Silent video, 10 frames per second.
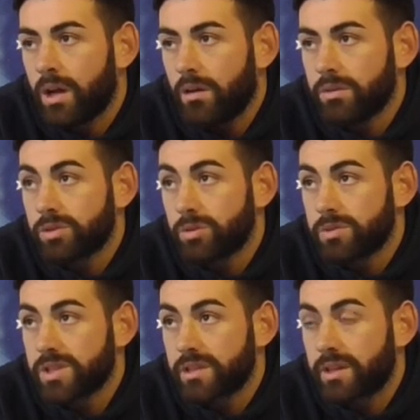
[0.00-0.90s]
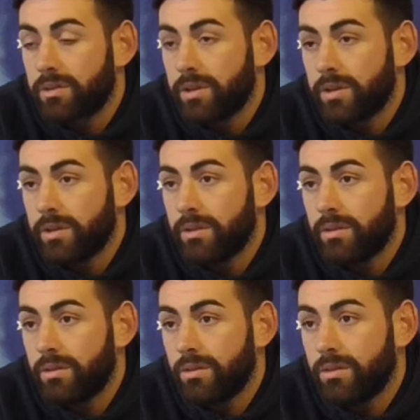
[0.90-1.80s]
I was homesick down in
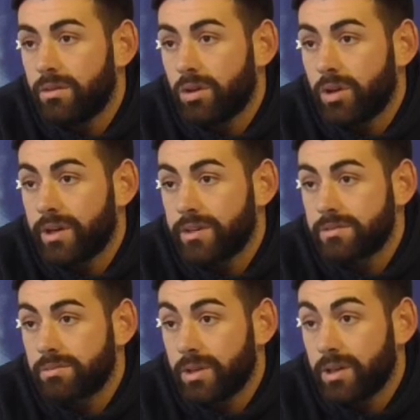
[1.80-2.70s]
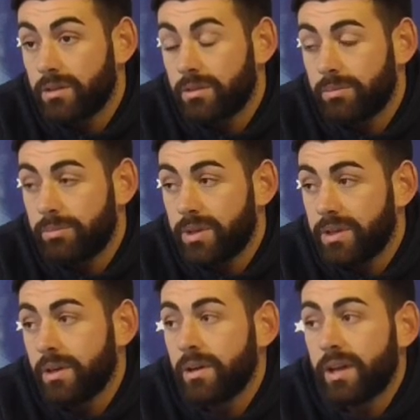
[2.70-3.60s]
Norwich,
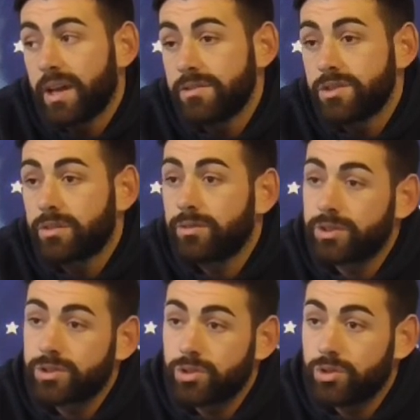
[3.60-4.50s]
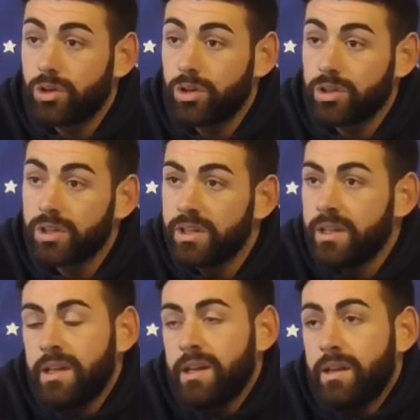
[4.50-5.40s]
being injured for so long.
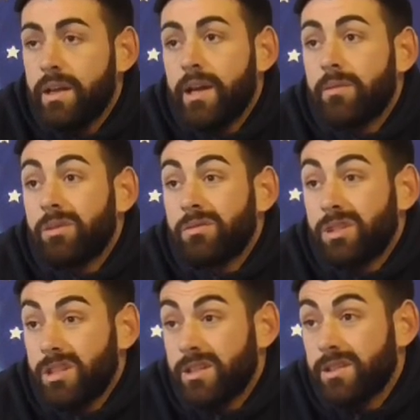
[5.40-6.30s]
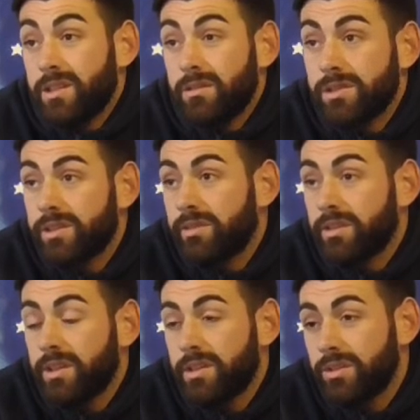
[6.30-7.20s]
Like I said, I was
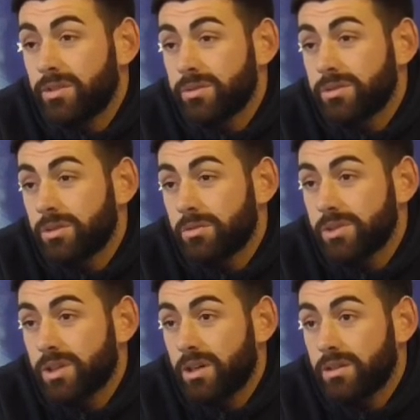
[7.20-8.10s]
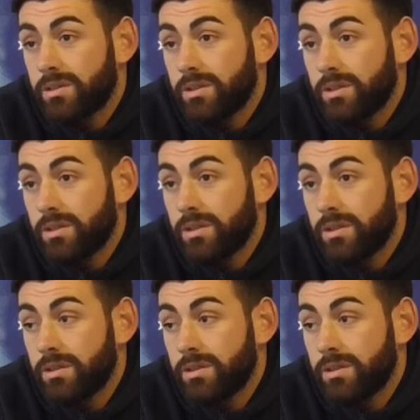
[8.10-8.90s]
17-year-old, so it was hard to.